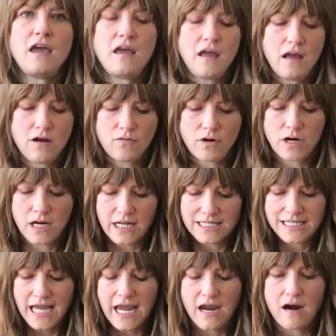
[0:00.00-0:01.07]
And we're going to
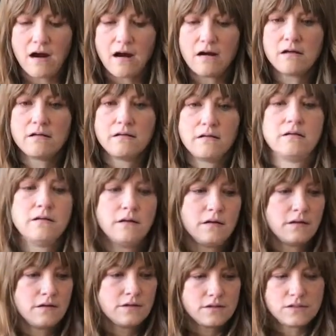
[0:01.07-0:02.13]
tear
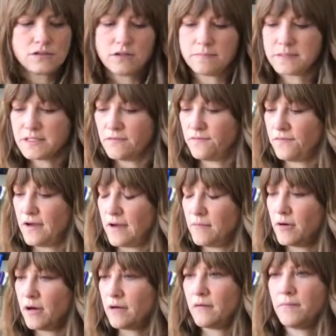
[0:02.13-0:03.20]
strips of fabric.